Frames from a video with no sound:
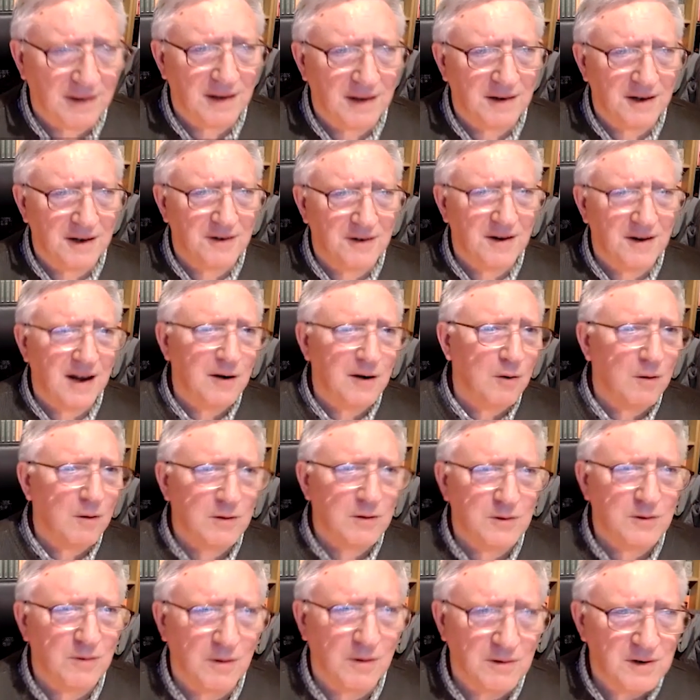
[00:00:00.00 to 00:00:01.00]
They tried all
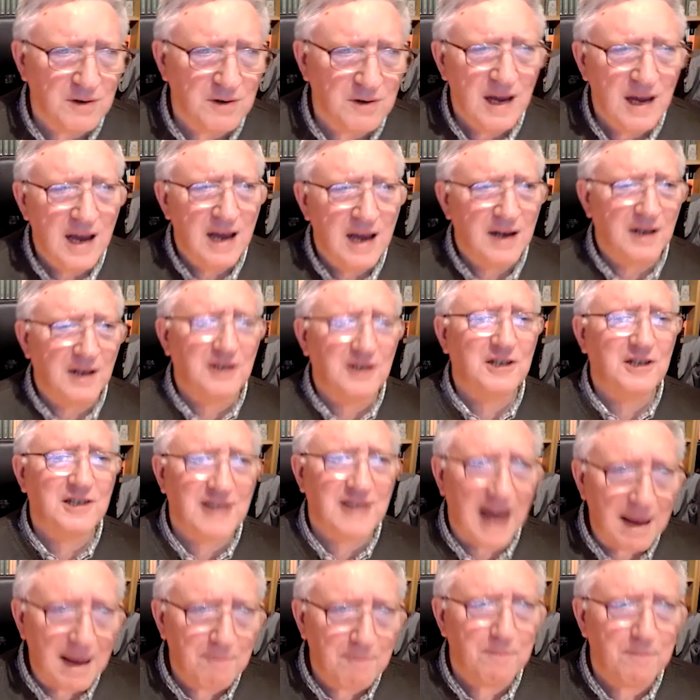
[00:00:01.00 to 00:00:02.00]
sorts to
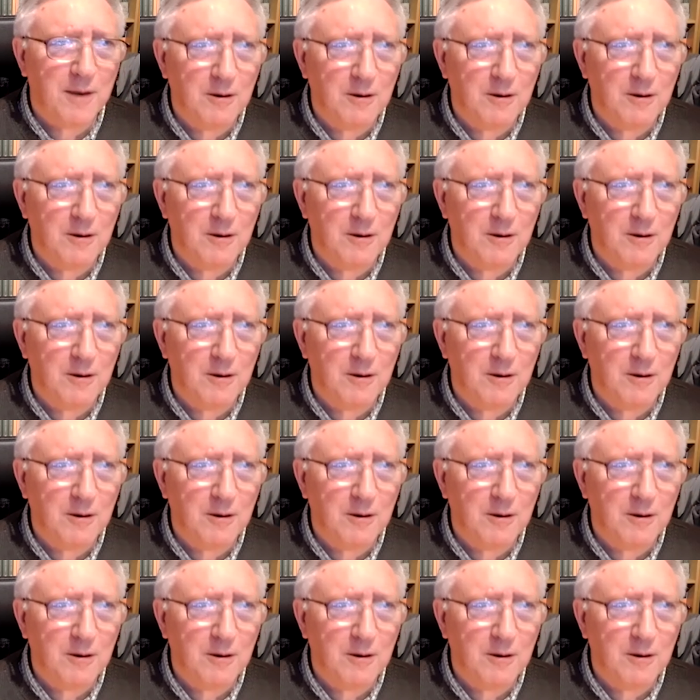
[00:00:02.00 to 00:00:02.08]
stamp